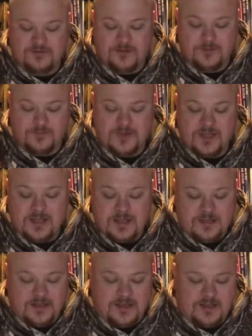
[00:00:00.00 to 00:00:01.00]
So,
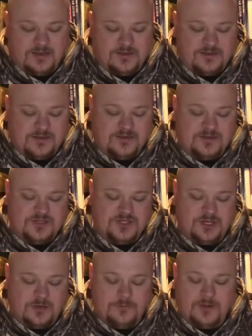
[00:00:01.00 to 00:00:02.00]
yeah, the
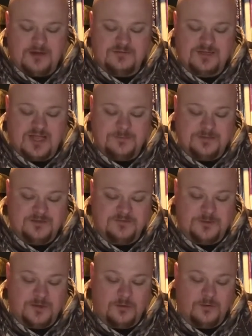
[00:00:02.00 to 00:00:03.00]
sheer amount of time he
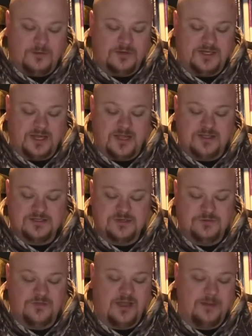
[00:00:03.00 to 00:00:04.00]
spent holding on
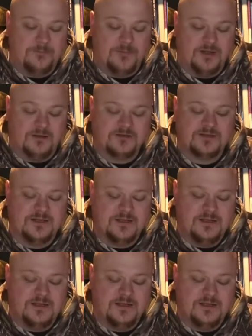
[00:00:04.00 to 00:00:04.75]
to that belt,